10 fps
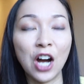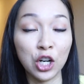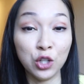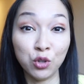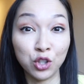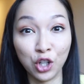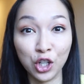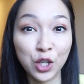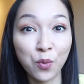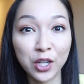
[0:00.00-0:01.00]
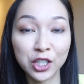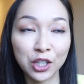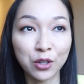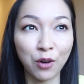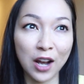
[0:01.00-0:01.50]
"Are you sure you want
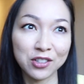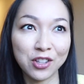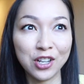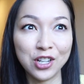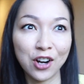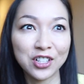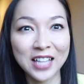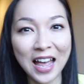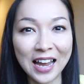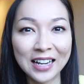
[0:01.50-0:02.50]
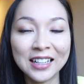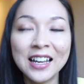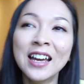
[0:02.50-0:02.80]
to cross to the dark side?"